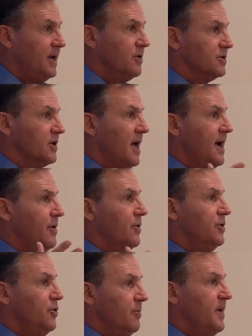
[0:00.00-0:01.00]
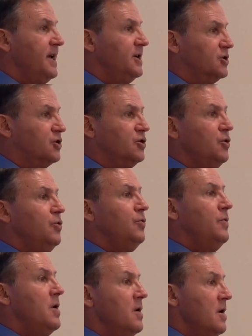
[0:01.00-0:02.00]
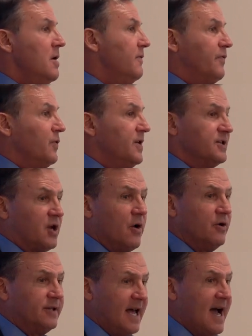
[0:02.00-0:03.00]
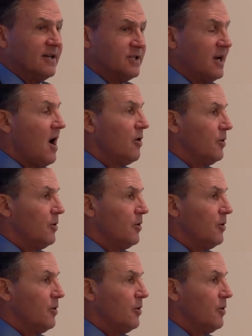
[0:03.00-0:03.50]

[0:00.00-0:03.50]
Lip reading: years later and you're being sued for this $100,000